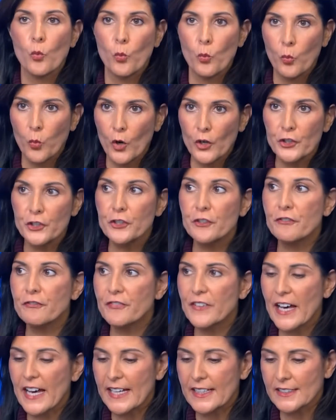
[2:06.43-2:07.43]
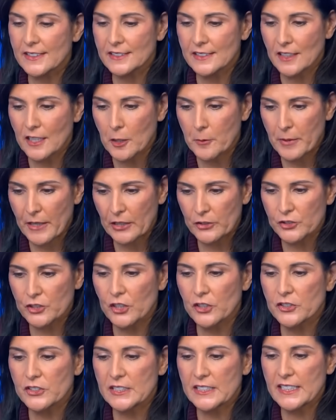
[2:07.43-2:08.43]
What are the facts about
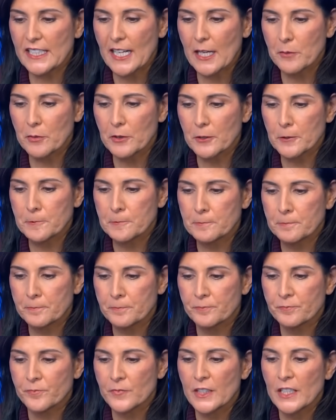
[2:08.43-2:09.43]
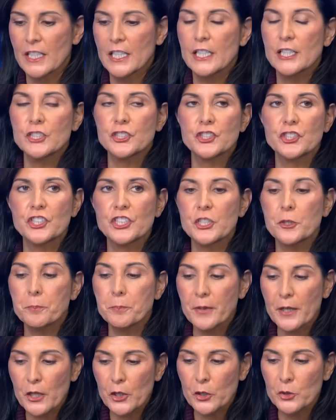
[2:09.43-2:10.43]
Tulsi Gabbard? She
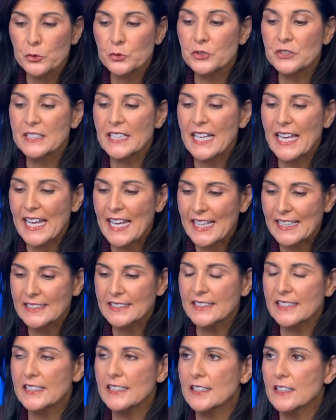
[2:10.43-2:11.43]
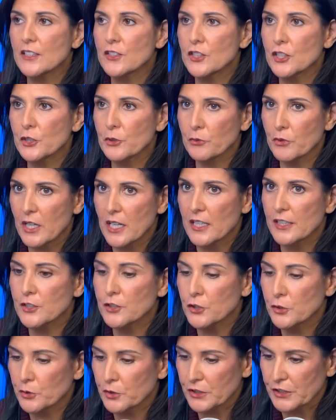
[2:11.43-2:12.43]
opposed ending the Iran
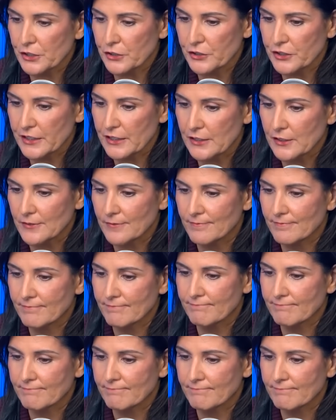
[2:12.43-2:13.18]
nuclear deal.